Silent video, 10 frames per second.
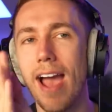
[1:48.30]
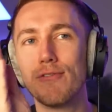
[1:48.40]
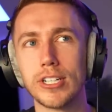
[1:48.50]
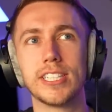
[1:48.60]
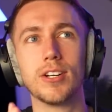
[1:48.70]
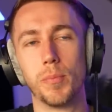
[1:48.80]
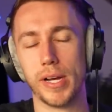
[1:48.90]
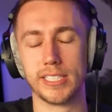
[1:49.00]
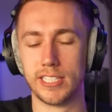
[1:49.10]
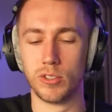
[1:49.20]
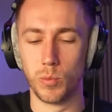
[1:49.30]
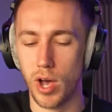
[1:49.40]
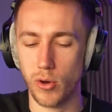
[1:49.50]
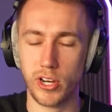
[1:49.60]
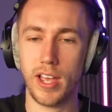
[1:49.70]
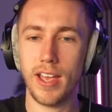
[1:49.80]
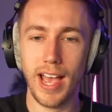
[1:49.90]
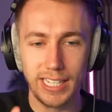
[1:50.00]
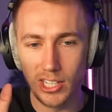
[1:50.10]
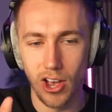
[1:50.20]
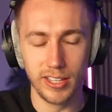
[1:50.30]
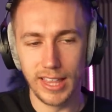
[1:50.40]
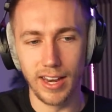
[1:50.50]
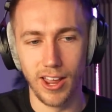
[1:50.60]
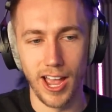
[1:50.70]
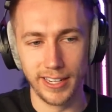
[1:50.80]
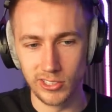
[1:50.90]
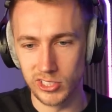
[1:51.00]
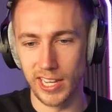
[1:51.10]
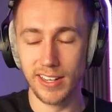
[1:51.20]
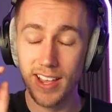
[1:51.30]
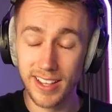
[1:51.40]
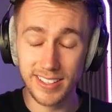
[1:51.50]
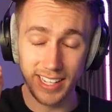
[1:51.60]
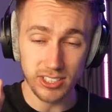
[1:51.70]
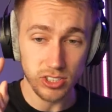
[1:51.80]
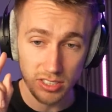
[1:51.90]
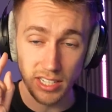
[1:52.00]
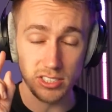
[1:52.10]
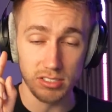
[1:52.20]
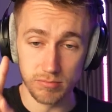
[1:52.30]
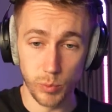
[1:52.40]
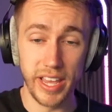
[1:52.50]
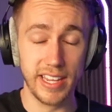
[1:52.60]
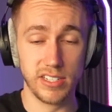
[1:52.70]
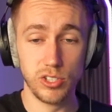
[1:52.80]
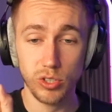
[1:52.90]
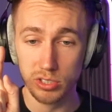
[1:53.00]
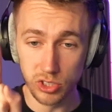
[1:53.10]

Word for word: every single person in the world has heard that line and said, that's, that's weird, you'll